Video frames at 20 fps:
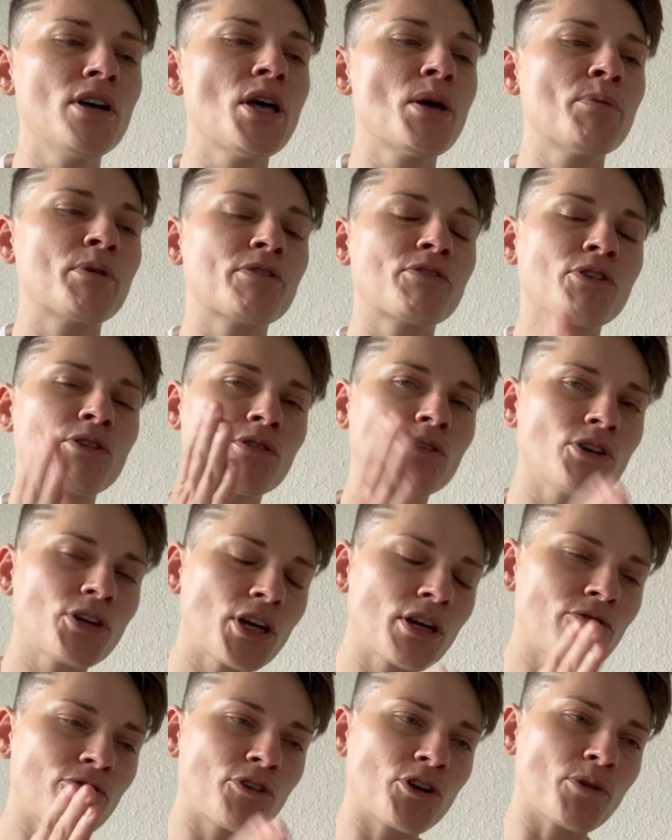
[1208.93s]
But if you're
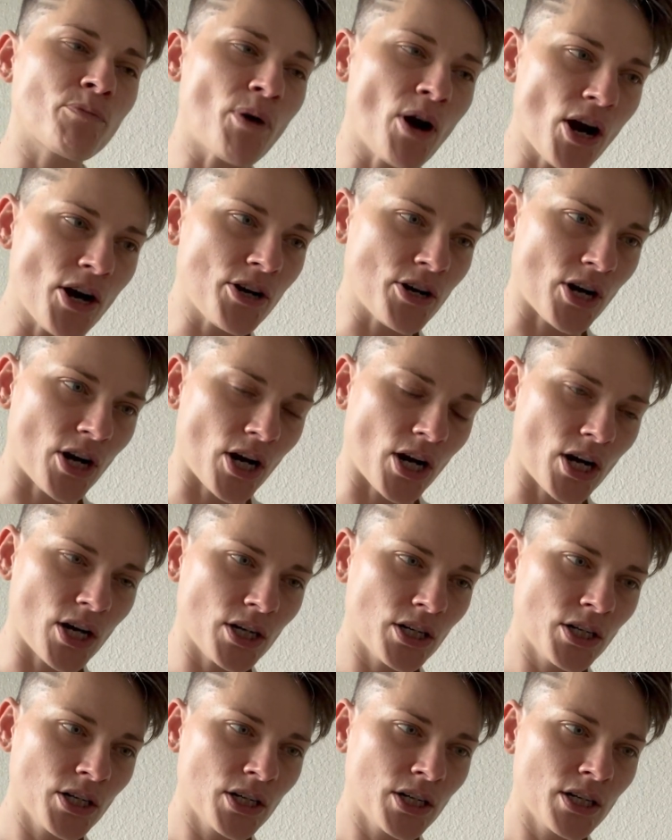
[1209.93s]
looking for your
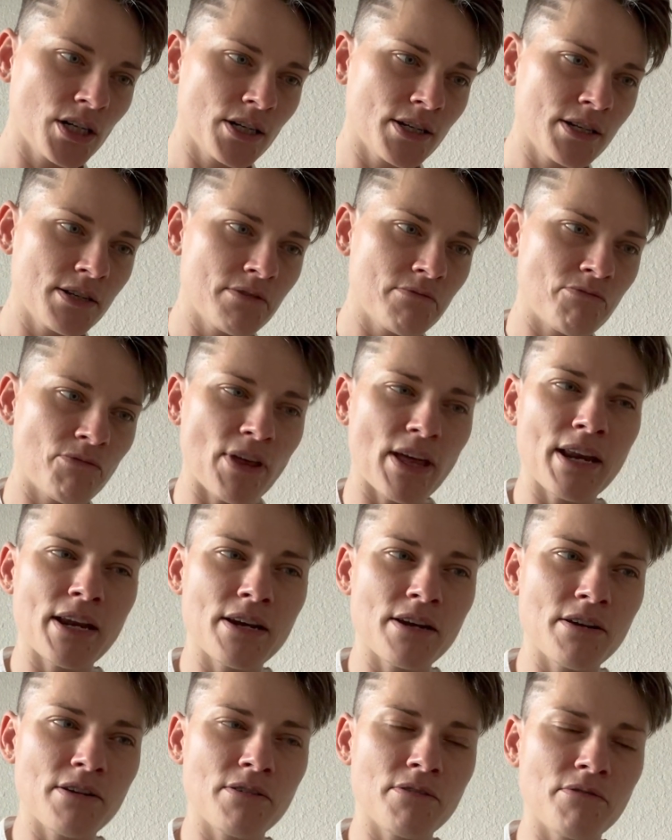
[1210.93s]
partner,
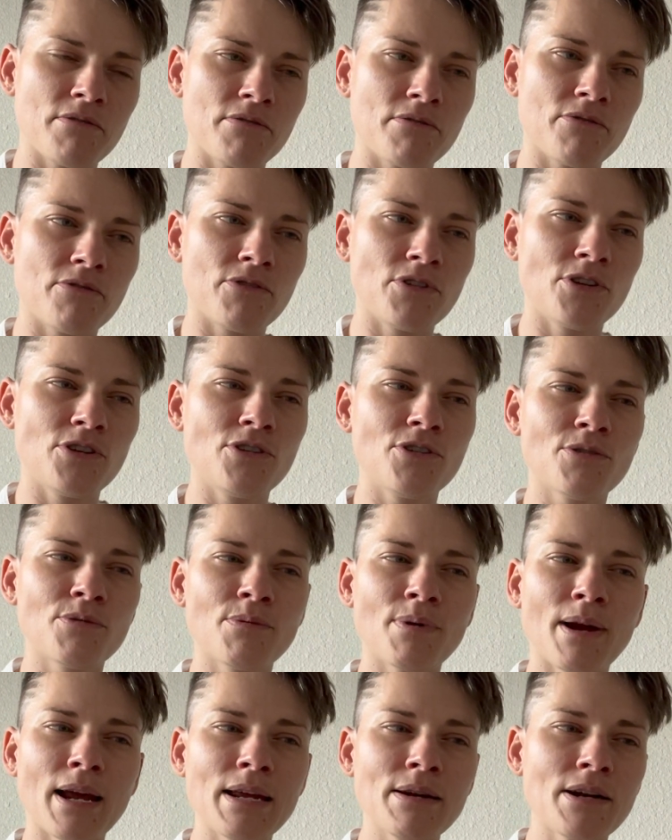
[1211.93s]
then you
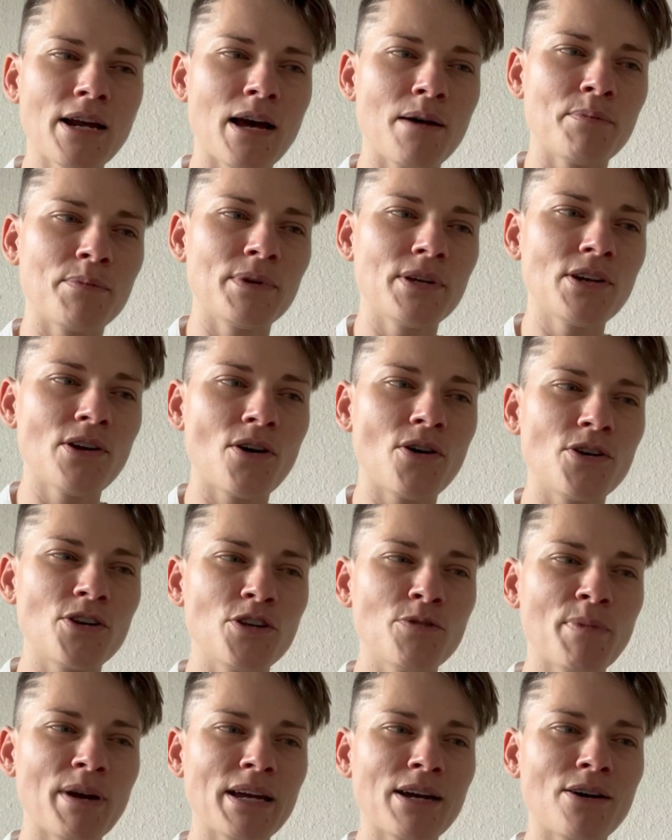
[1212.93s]
might not, you know,
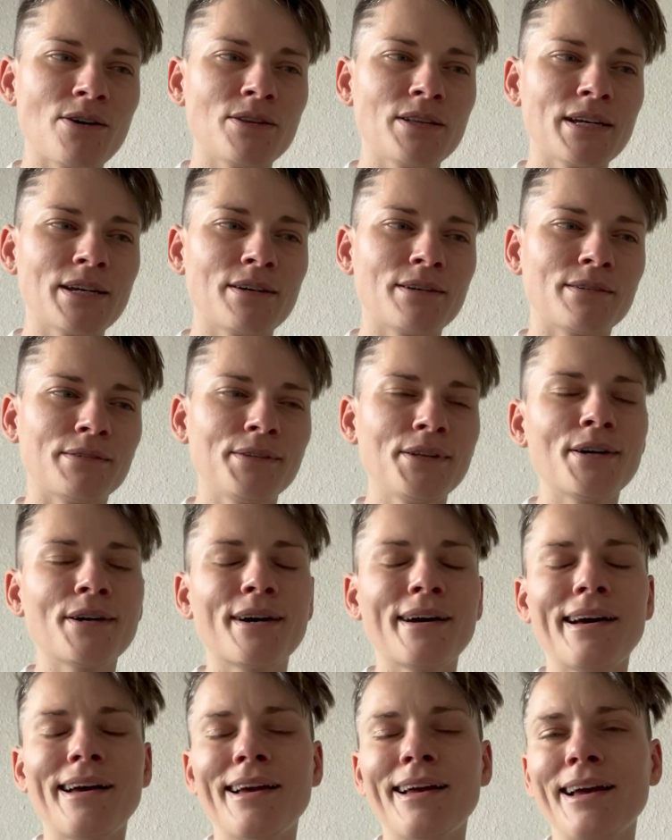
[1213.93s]
you might go like, look,
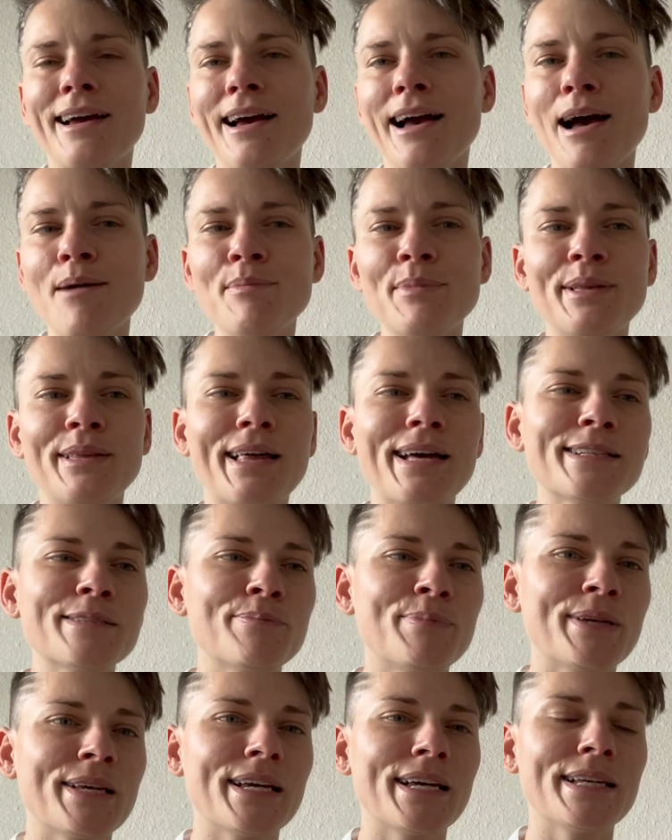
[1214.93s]
I'm a
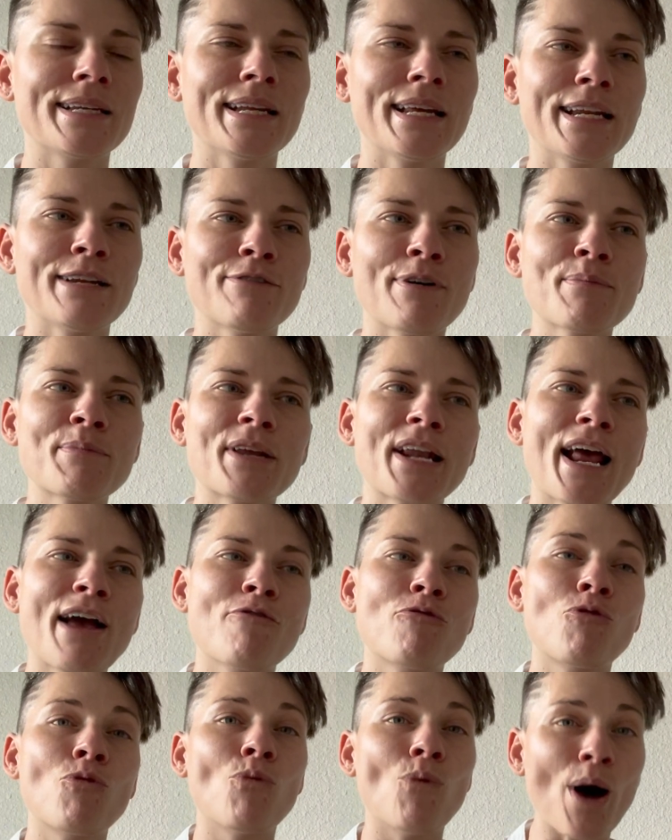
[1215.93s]
lesbian, and if I'm going to
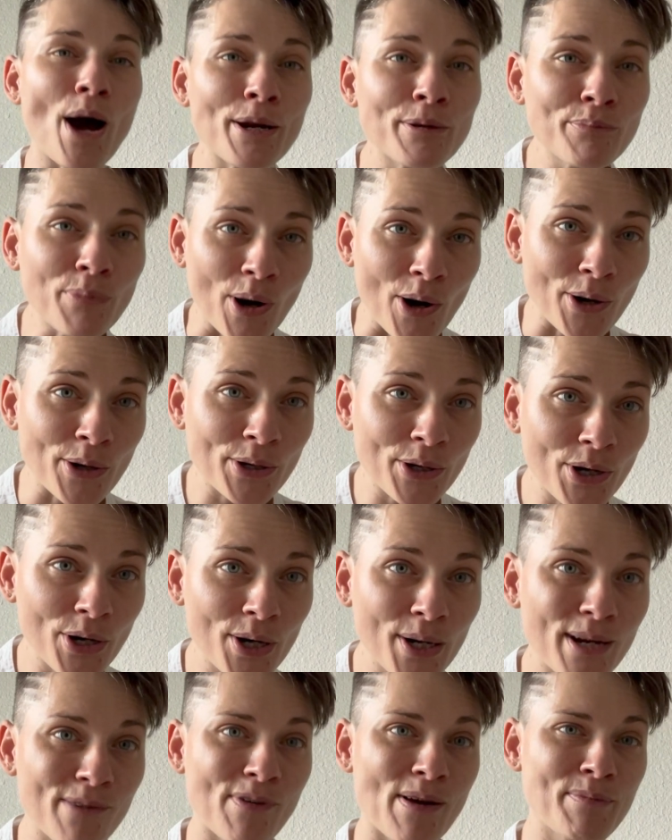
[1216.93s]
have one
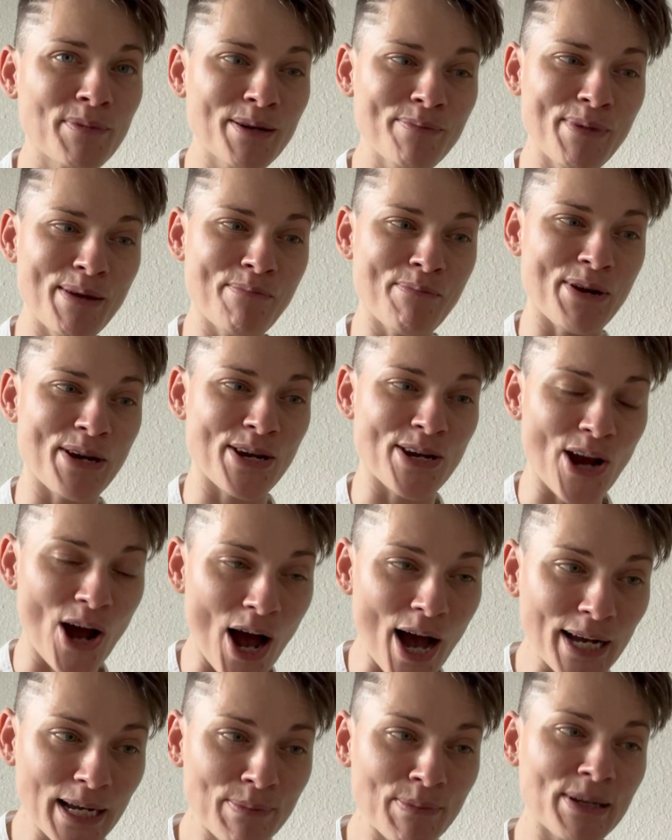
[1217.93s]
partner, if I'm going to be
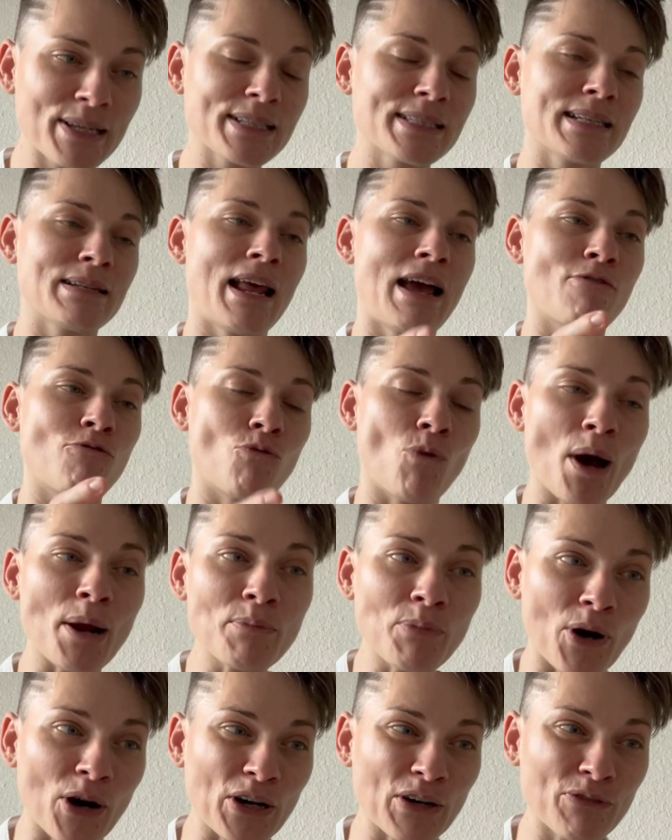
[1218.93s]
monogamous and have one
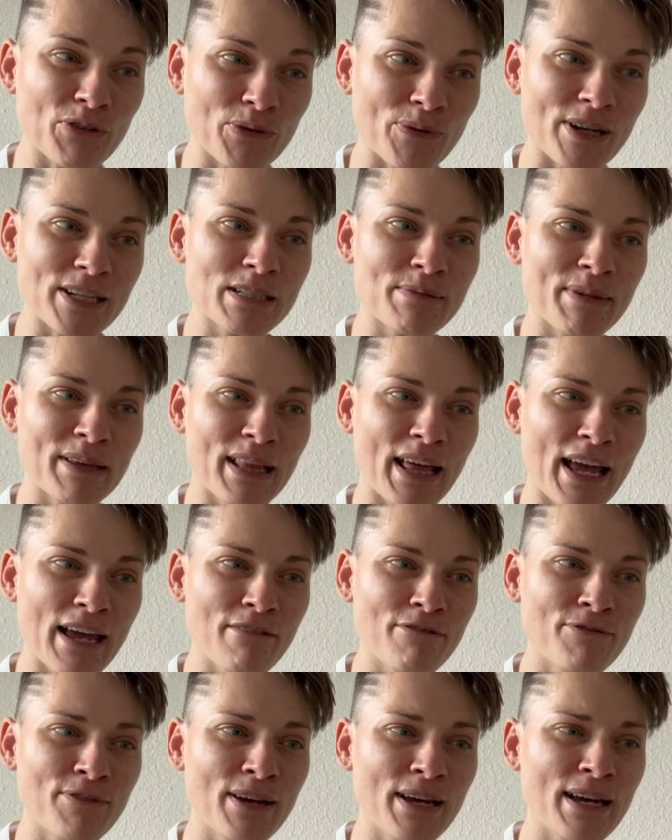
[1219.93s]
partner for the rest of my
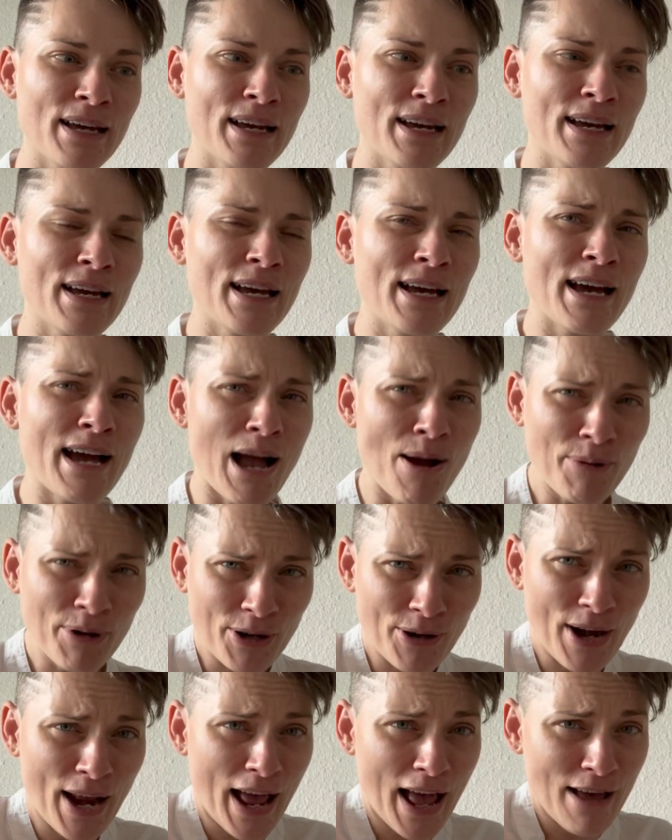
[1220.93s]
life, I want
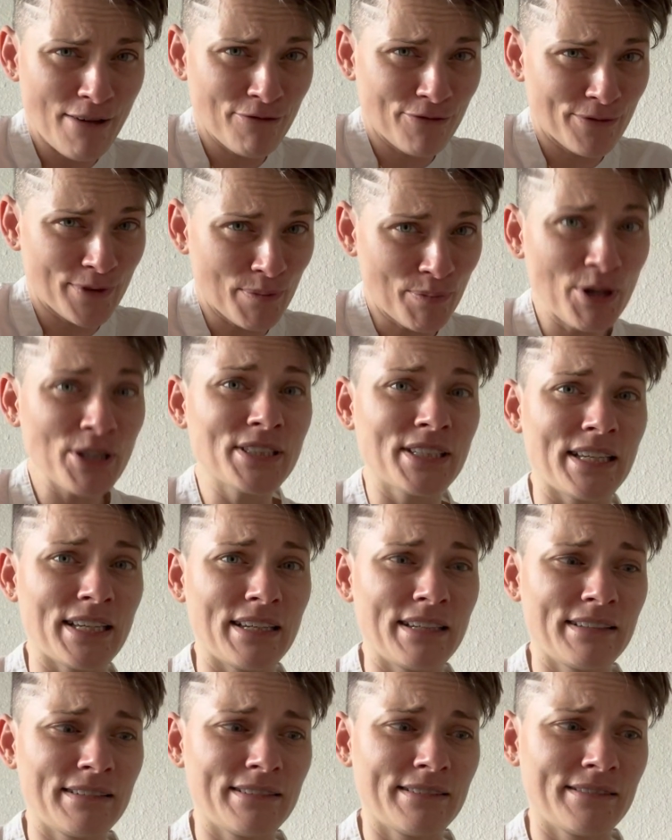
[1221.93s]
her to have a
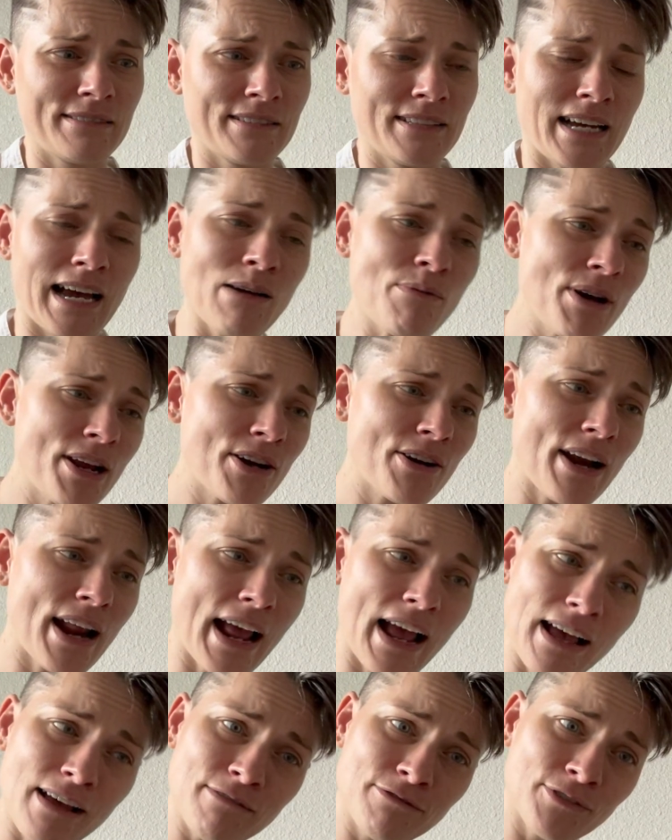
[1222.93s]
pussy. I want her to
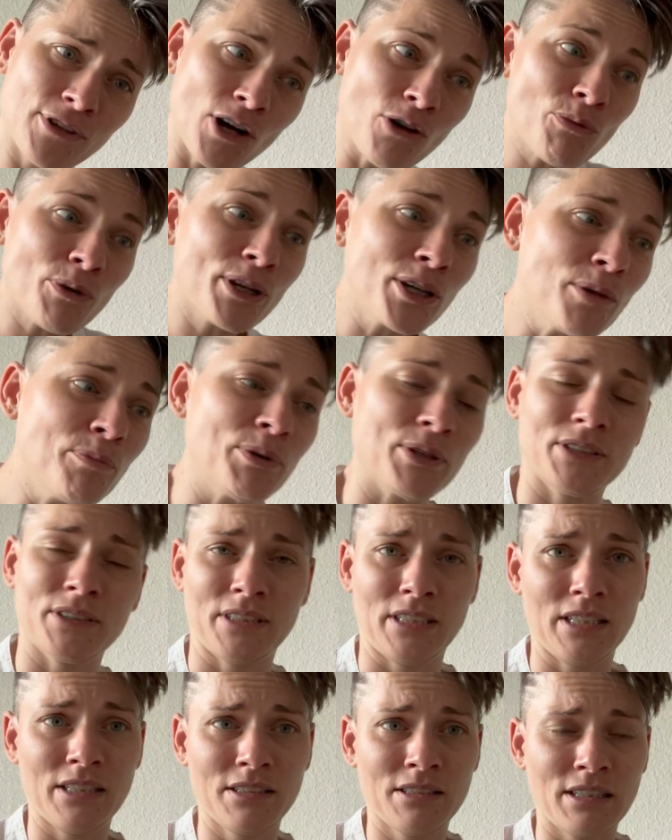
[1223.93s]
have a real
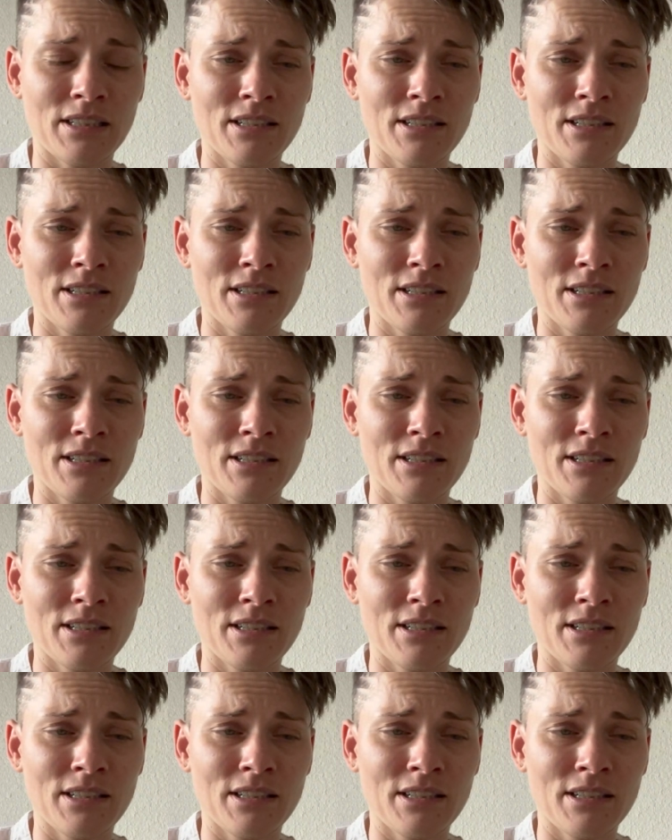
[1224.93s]
pussy.